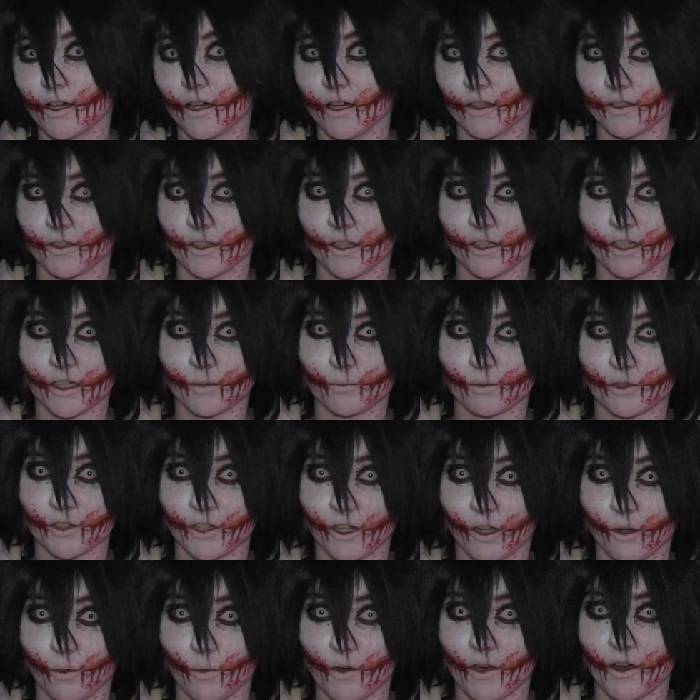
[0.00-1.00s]
I think I'm
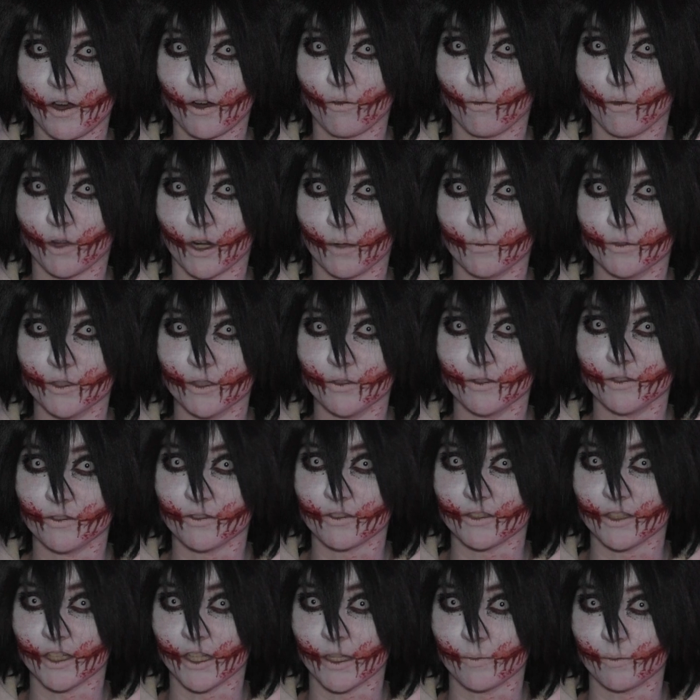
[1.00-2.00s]
pretty aware of what I'm doing
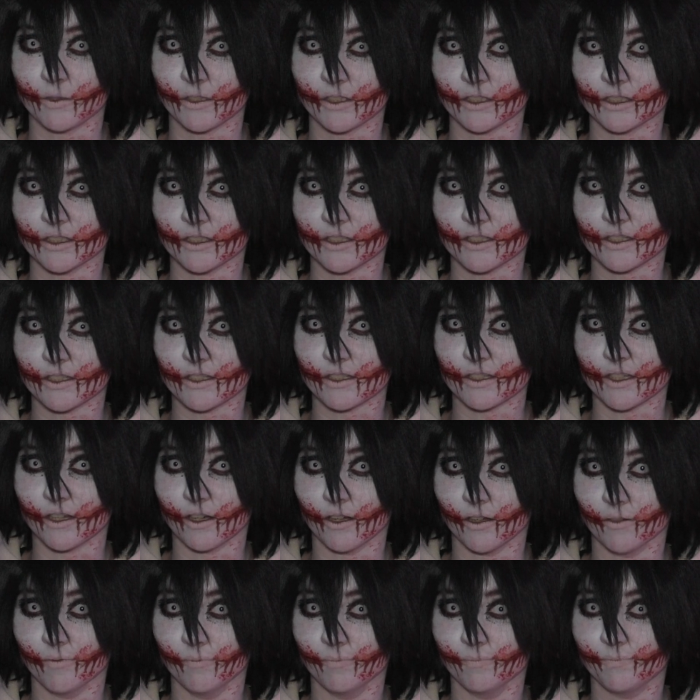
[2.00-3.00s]
today because,
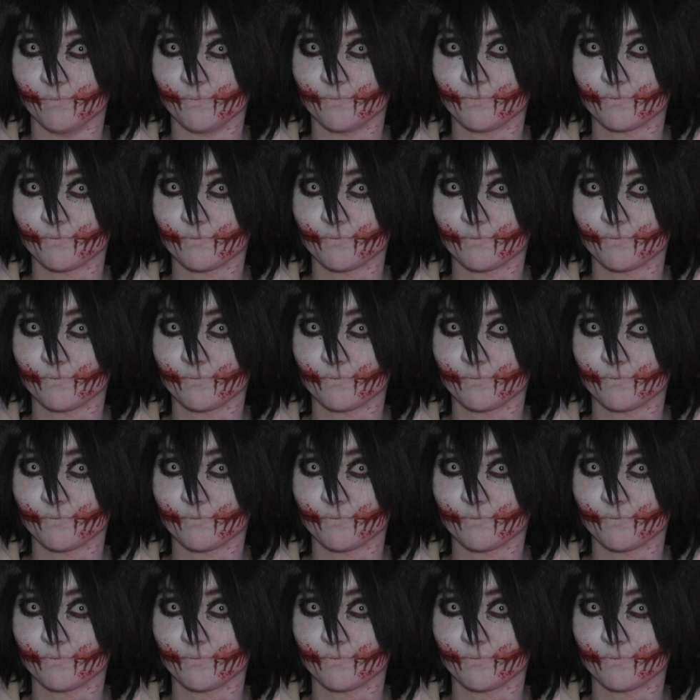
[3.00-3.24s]
um,